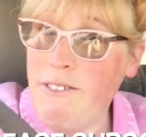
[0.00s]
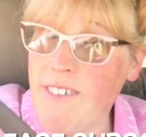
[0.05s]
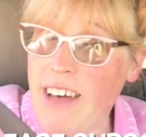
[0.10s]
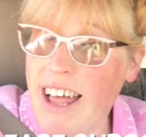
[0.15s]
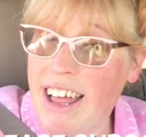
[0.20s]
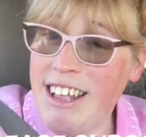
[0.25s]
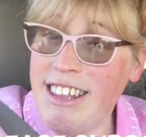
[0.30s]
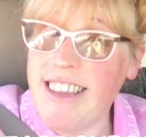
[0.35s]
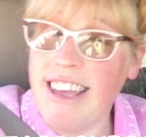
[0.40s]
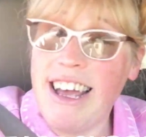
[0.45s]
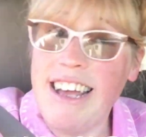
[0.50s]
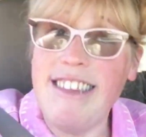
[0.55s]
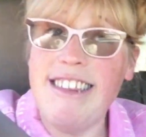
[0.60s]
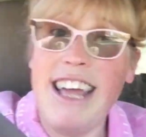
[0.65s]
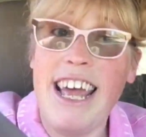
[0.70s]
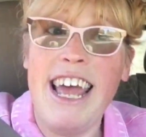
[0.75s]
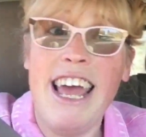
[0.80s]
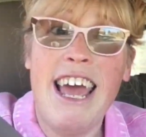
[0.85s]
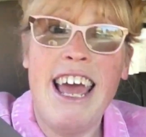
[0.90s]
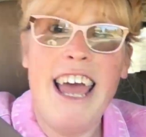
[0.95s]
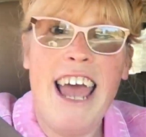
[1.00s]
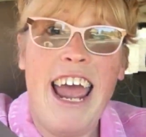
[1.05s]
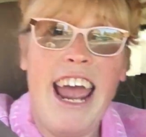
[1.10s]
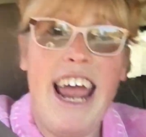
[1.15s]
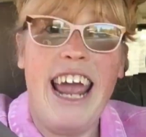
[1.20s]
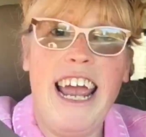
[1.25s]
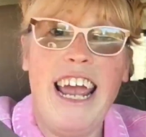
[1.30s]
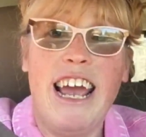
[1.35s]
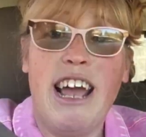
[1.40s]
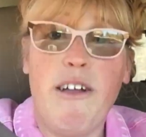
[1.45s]
Valentine's Day.
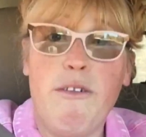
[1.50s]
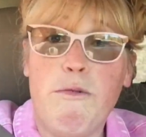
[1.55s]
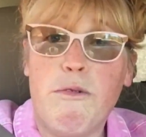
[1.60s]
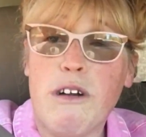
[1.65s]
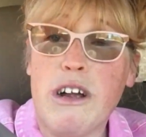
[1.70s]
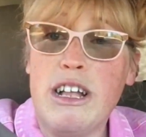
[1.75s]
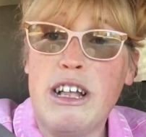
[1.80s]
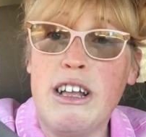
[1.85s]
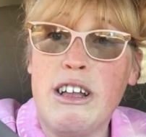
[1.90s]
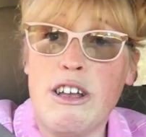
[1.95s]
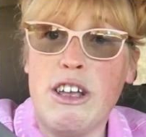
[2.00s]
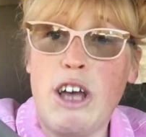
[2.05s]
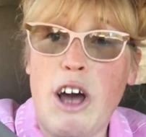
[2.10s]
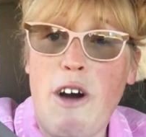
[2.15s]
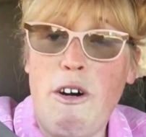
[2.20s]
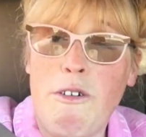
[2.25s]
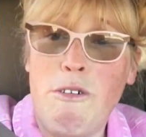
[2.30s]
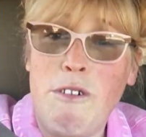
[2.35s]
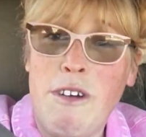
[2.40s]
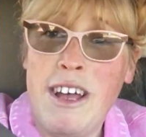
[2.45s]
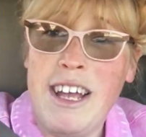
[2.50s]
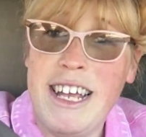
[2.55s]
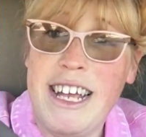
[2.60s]
And we're gonna go